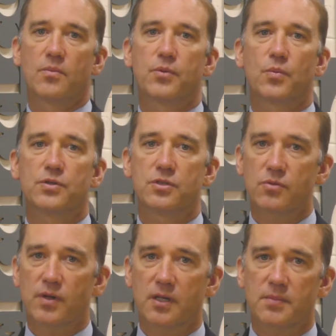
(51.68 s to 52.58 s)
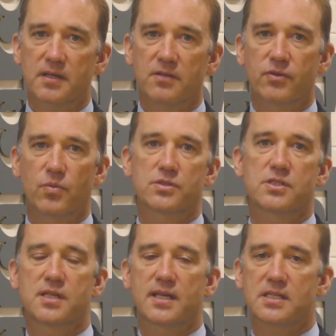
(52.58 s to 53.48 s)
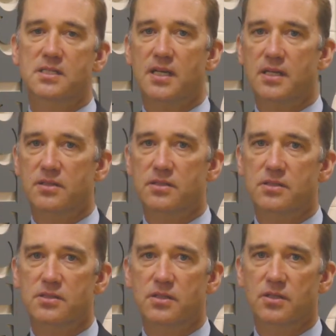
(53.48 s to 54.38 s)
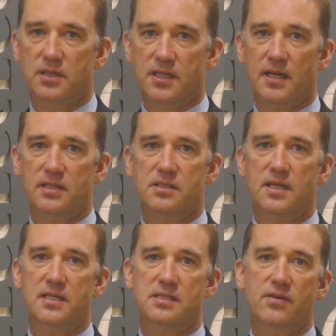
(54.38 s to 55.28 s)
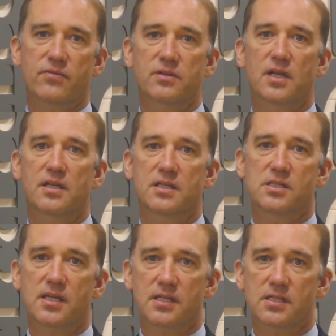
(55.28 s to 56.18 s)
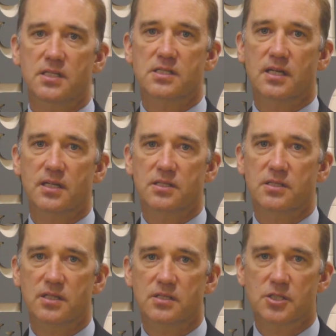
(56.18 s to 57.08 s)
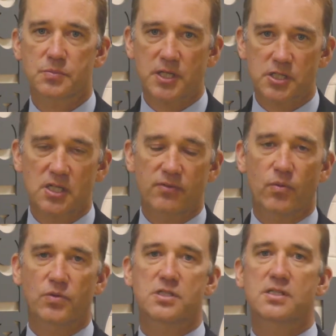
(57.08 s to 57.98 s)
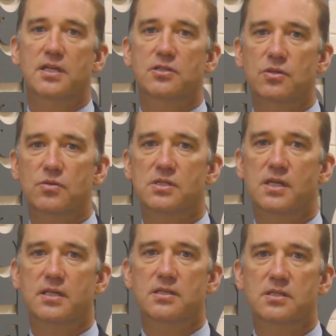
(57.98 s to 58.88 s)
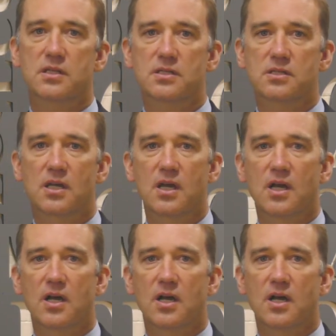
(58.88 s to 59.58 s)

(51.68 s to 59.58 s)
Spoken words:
but we do recommend if you want to take science that you get a 7 and a 6 in sciences, especially if you want to take 2 sciences,